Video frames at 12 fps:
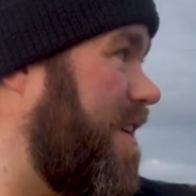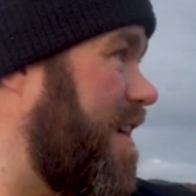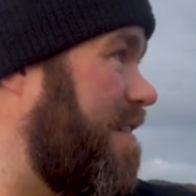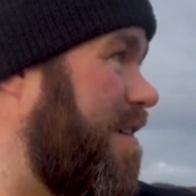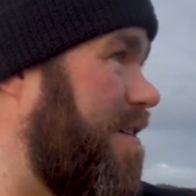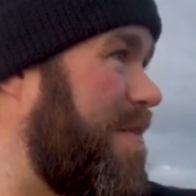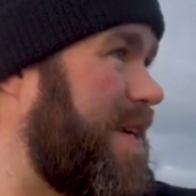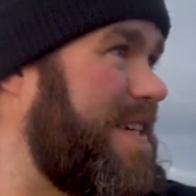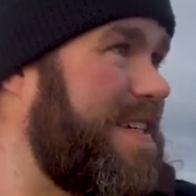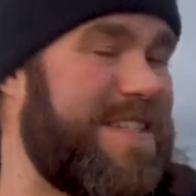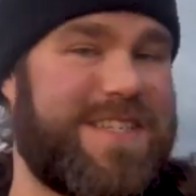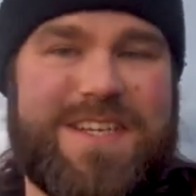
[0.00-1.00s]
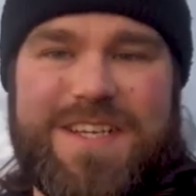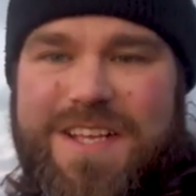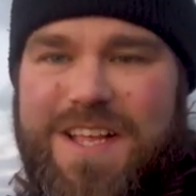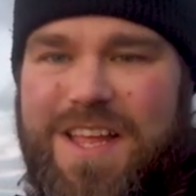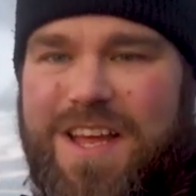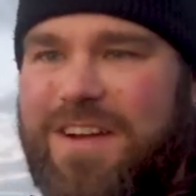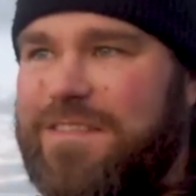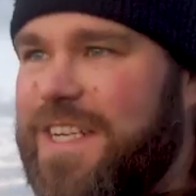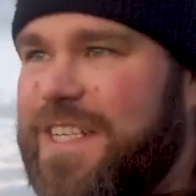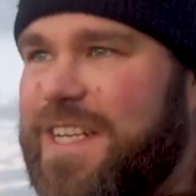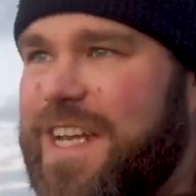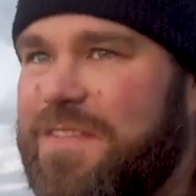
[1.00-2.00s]
earlier on because I
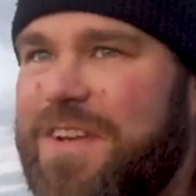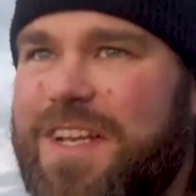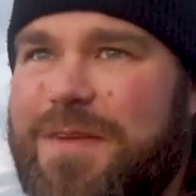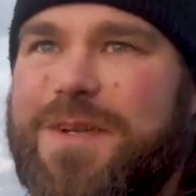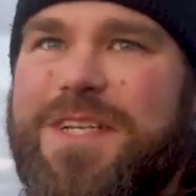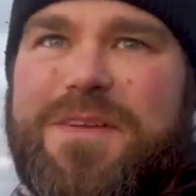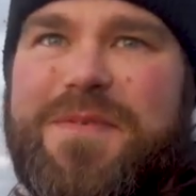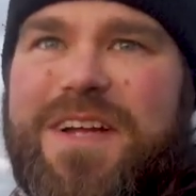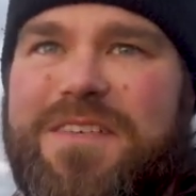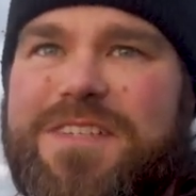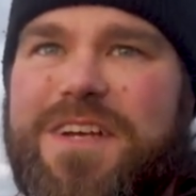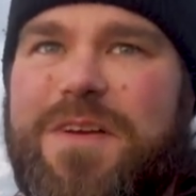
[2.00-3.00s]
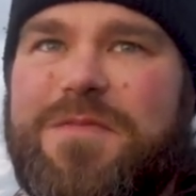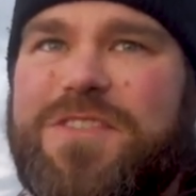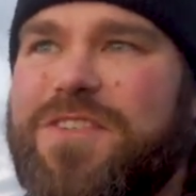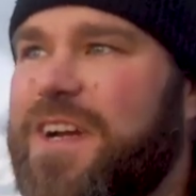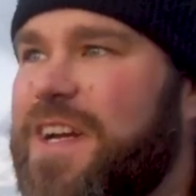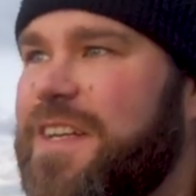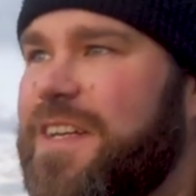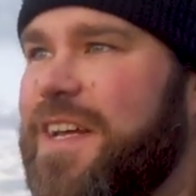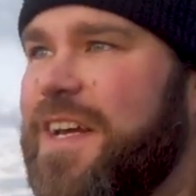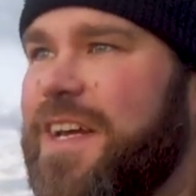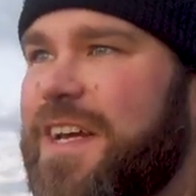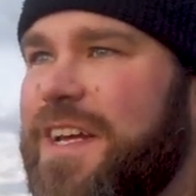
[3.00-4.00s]
really did have a limited amount of time to try and
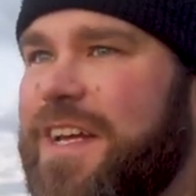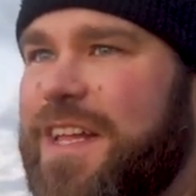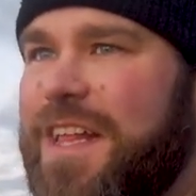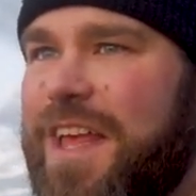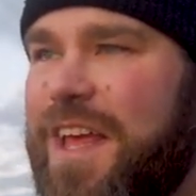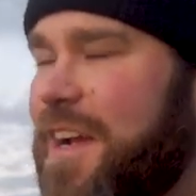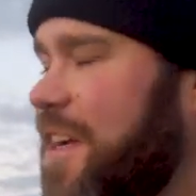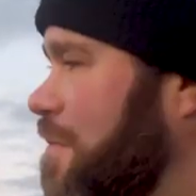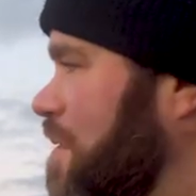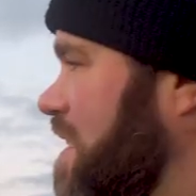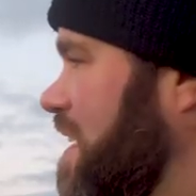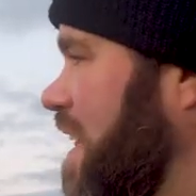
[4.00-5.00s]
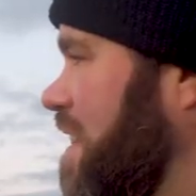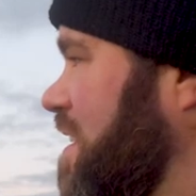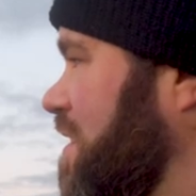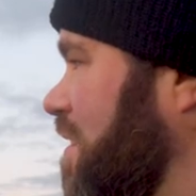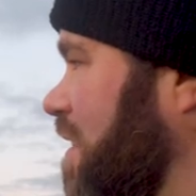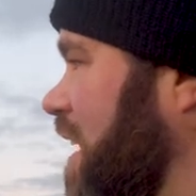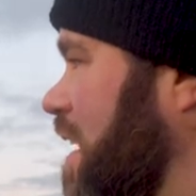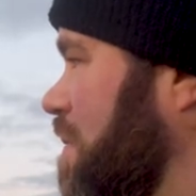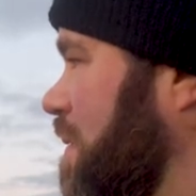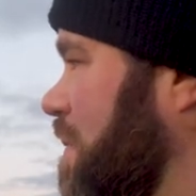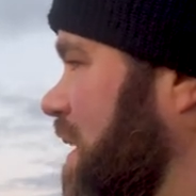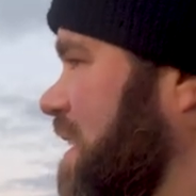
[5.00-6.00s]
uh, come and set this all up,
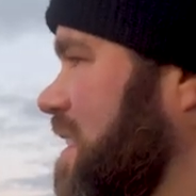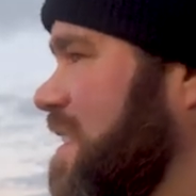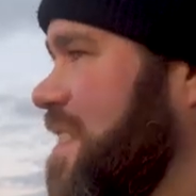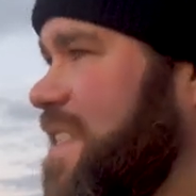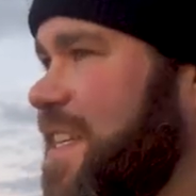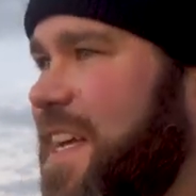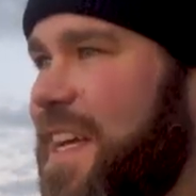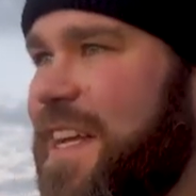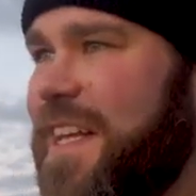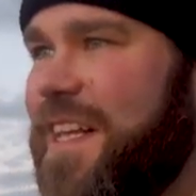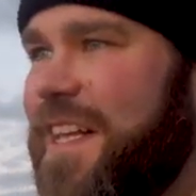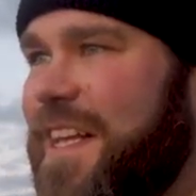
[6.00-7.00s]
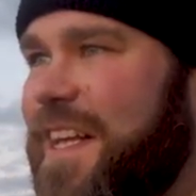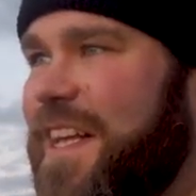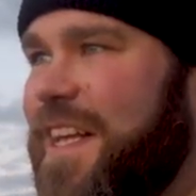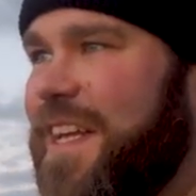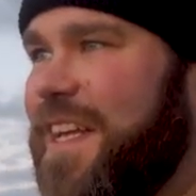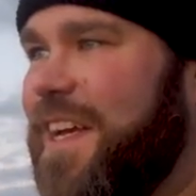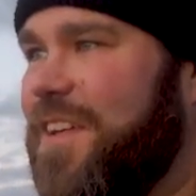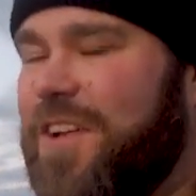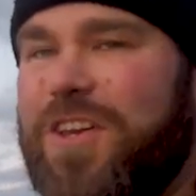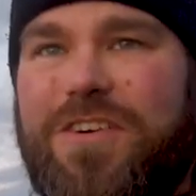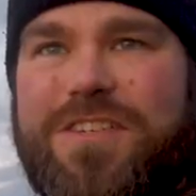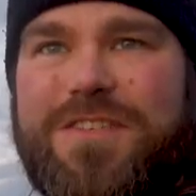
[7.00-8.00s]
because uh, you know, the
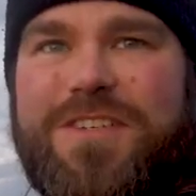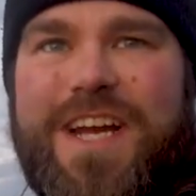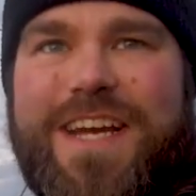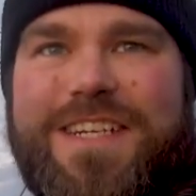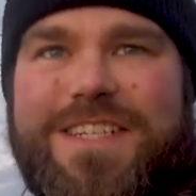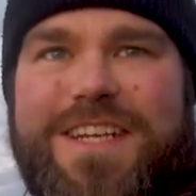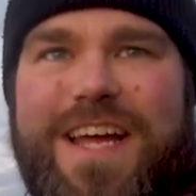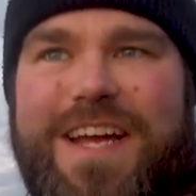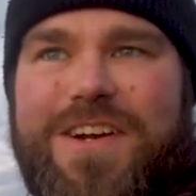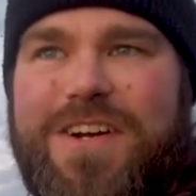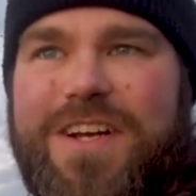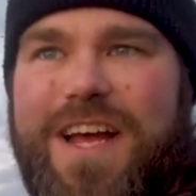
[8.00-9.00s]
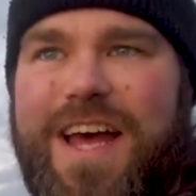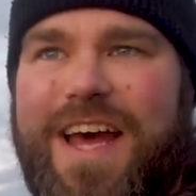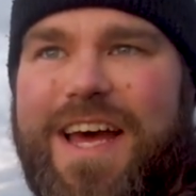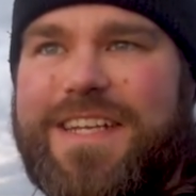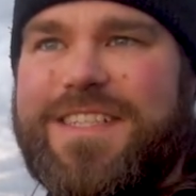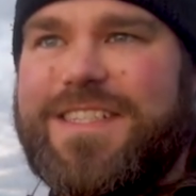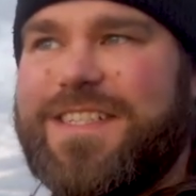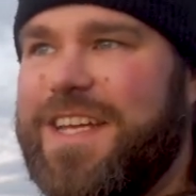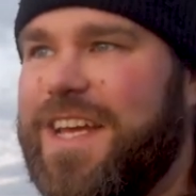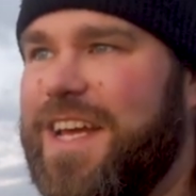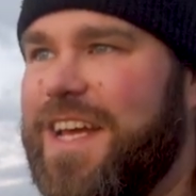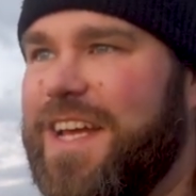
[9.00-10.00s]
clocks have changed now, and
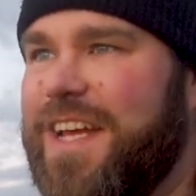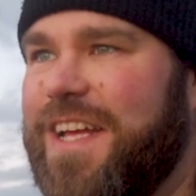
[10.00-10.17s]
uh,